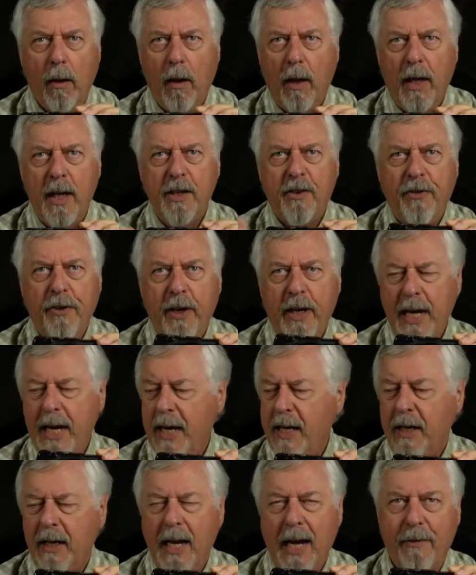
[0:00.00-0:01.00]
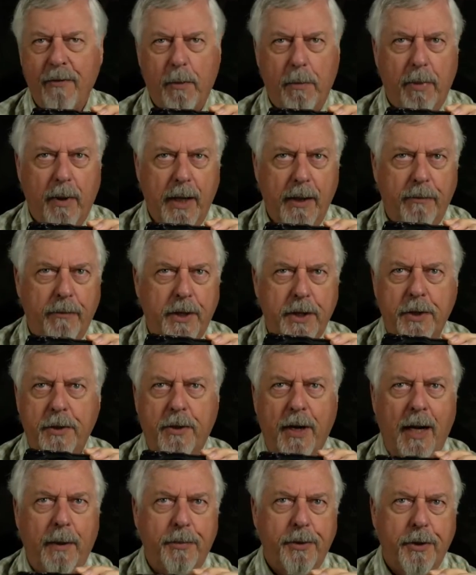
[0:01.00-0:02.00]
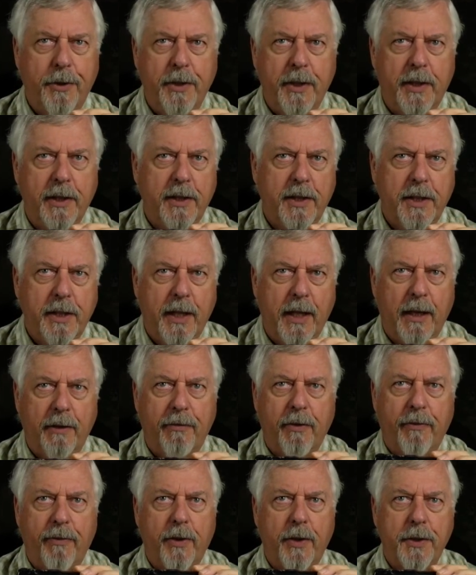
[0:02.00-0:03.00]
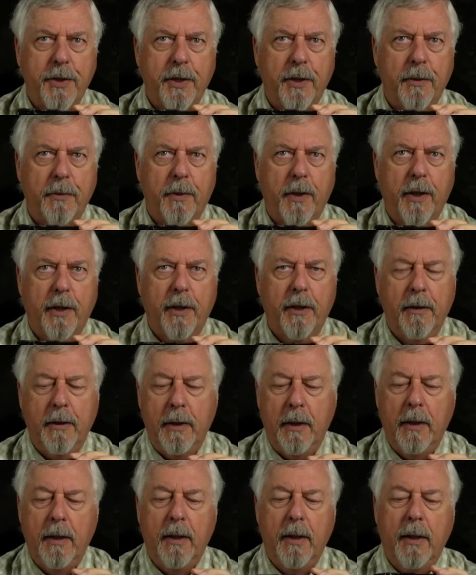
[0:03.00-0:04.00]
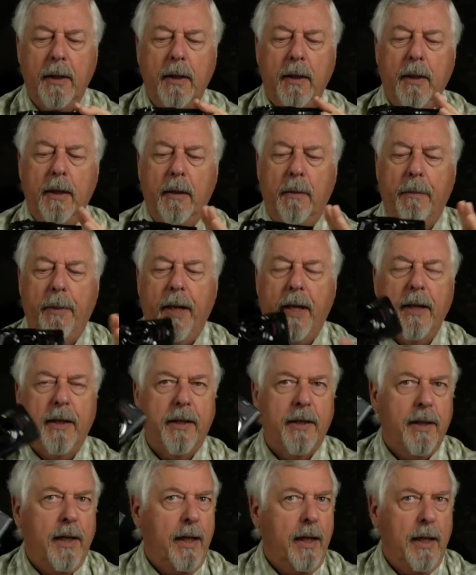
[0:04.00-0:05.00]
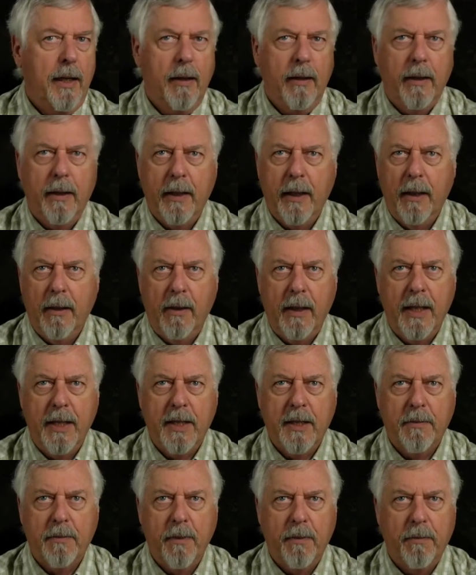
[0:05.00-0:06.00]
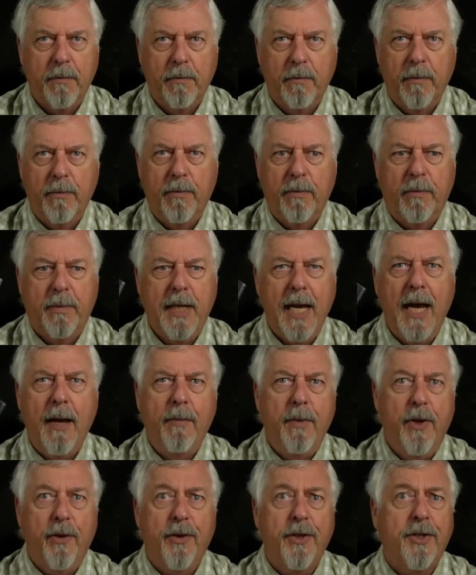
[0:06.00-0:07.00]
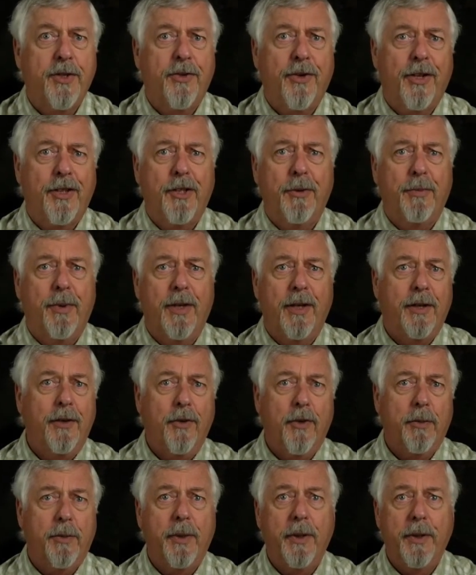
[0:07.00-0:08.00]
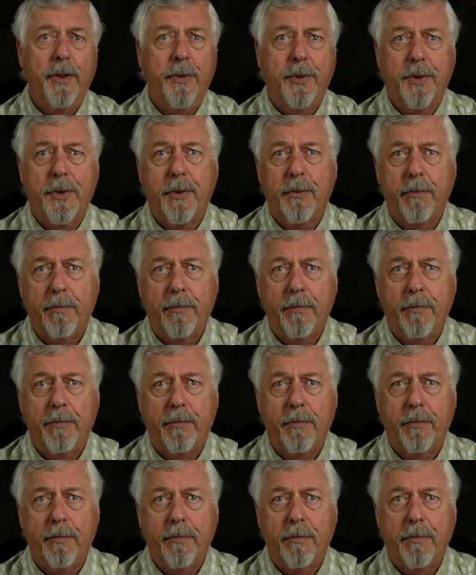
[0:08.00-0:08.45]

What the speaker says: It's very handy to have a bright wrist strap so you can see it if it falls in the water. But, you know, it's damn near indestructible in normal use,